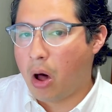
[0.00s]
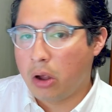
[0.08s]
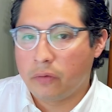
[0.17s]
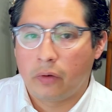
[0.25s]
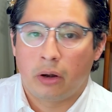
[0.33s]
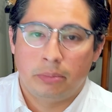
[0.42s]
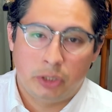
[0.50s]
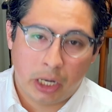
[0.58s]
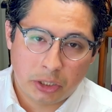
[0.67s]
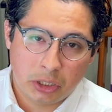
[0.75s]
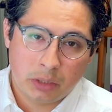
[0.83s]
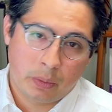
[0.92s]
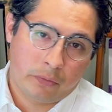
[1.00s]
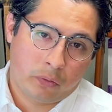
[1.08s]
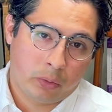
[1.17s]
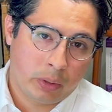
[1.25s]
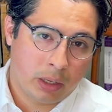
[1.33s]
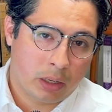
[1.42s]
all of our objections
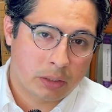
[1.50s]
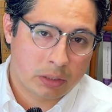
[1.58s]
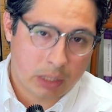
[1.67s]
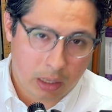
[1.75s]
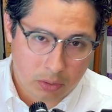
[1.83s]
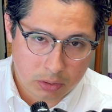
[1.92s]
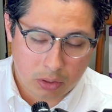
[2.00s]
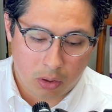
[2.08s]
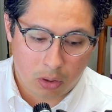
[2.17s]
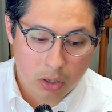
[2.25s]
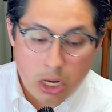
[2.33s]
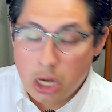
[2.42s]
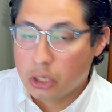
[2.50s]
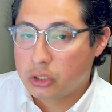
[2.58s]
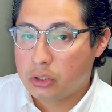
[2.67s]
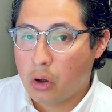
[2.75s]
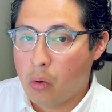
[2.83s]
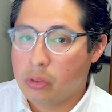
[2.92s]
before we get on a sales call.
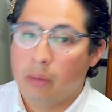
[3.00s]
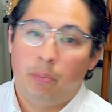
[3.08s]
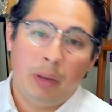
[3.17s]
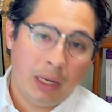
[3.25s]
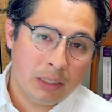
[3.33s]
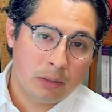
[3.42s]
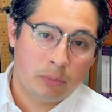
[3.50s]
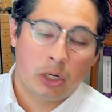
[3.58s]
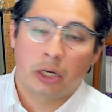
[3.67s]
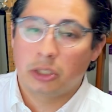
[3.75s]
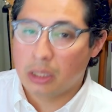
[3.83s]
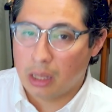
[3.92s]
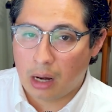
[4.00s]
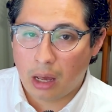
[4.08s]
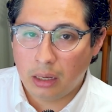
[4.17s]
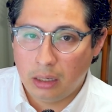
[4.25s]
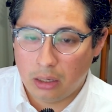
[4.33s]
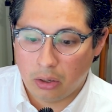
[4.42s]
So the biggest objection that
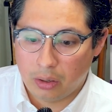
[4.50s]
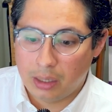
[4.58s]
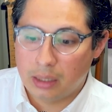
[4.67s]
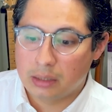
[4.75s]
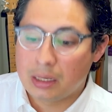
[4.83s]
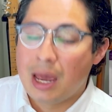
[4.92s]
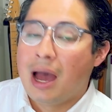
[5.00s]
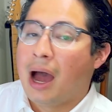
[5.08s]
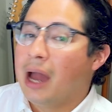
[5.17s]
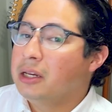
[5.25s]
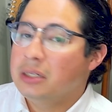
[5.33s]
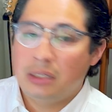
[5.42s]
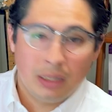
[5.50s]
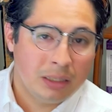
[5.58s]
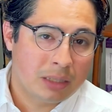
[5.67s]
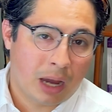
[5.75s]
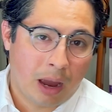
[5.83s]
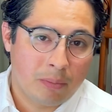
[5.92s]
I hear is, I just need
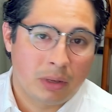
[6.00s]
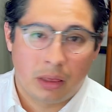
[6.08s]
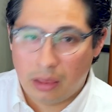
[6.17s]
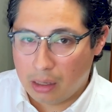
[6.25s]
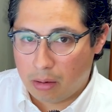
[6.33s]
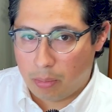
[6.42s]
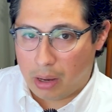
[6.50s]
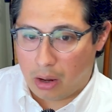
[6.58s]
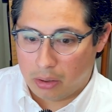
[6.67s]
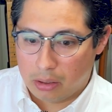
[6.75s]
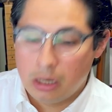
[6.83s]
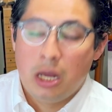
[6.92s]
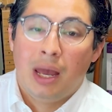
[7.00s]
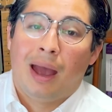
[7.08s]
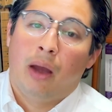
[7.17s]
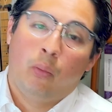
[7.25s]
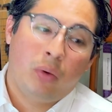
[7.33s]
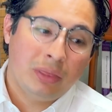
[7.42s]
time to think about it.
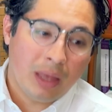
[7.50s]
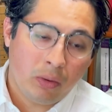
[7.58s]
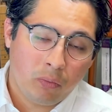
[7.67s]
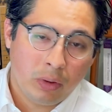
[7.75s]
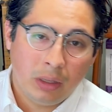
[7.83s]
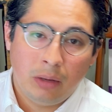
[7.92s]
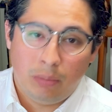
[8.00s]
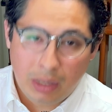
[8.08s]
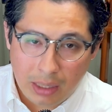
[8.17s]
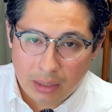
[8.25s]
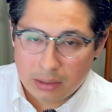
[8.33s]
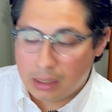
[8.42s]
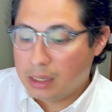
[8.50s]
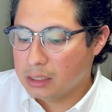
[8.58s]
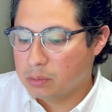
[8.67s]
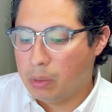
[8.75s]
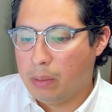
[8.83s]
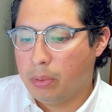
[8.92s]
And what that really means
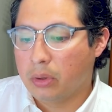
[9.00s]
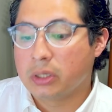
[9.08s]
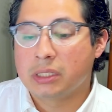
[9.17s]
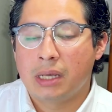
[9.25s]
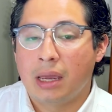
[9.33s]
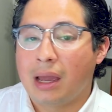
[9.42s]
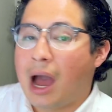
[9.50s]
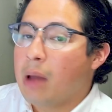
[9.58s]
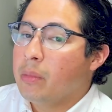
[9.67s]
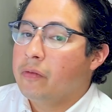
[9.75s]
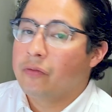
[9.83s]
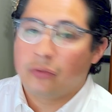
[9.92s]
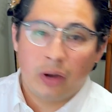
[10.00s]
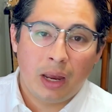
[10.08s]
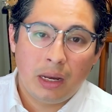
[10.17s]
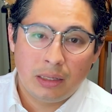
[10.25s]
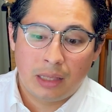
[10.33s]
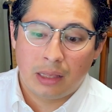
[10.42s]
is people are saying, I'm
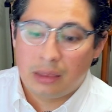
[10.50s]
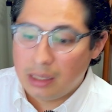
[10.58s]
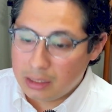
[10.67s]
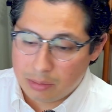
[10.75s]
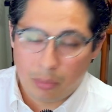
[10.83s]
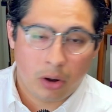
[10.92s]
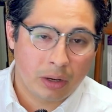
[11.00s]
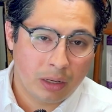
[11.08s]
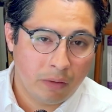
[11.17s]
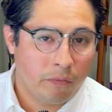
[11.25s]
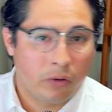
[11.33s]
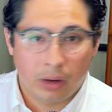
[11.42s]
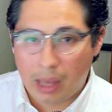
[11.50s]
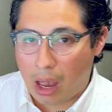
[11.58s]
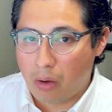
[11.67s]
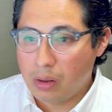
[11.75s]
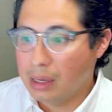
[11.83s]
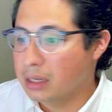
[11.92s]
afraid that this marketing for
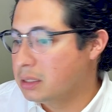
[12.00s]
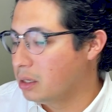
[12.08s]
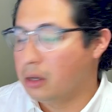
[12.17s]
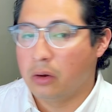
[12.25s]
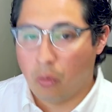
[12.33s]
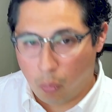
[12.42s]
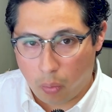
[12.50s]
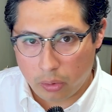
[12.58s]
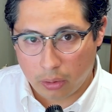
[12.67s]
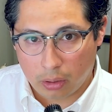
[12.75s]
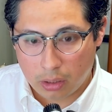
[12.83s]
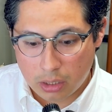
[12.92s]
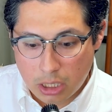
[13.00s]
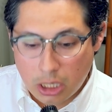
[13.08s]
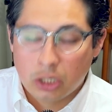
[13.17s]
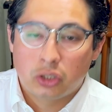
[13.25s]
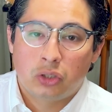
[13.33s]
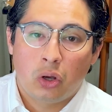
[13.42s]
accounting isn't gonna work.
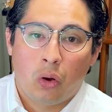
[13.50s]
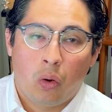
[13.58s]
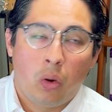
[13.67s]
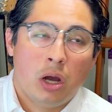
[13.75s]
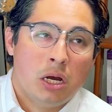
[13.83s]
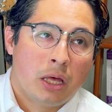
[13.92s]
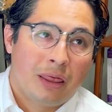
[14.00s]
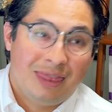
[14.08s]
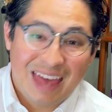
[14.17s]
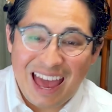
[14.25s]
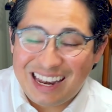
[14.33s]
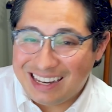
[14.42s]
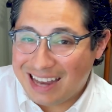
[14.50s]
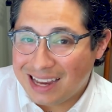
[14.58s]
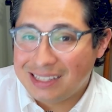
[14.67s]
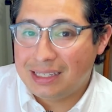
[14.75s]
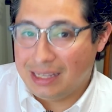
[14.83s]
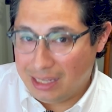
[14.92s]
So that
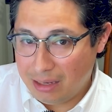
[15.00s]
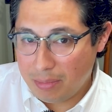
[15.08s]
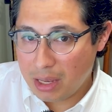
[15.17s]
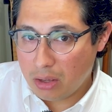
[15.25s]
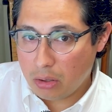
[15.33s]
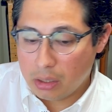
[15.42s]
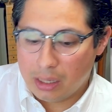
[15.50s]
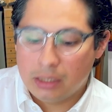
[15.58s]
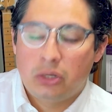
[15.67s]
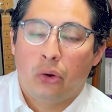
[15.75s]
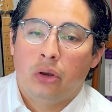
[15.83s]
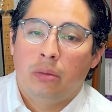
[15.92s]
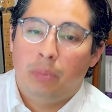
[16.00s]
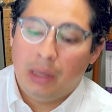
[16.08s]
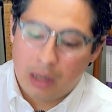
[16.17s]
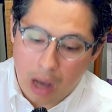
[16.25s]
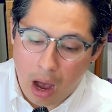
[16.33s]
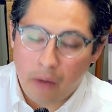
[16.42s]
next email is going to be
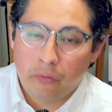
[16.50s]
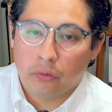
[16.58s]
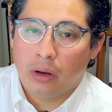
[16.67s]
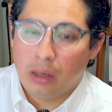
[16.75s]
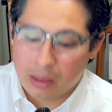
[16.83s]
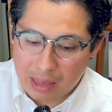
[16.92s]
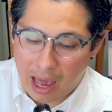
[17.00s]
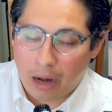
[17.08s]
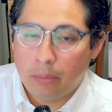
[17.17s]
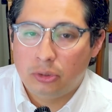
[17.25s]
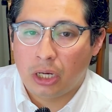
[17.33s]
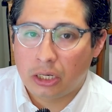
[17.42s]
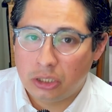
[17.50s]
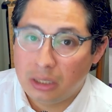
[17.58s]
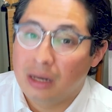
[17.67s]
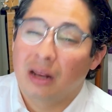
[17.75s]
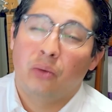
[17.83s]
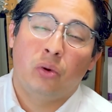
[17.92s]
covering that objection,
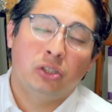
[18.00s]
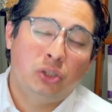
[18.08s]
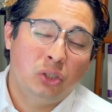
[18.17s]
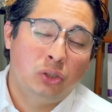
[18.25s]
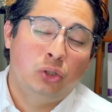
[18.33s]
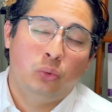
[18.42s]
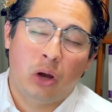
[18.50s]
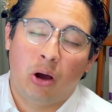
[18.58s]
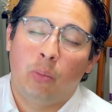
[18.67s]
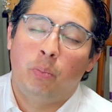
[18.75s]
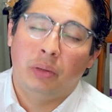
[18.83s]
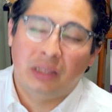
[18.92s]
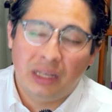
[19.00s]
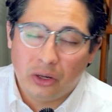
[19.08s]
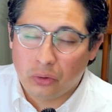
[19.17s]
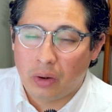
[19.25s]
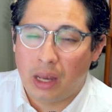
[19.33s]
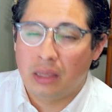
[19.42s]
and I want you to
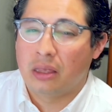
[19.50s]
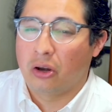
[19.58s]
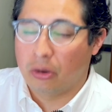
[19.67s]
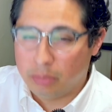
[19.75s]
obliterate their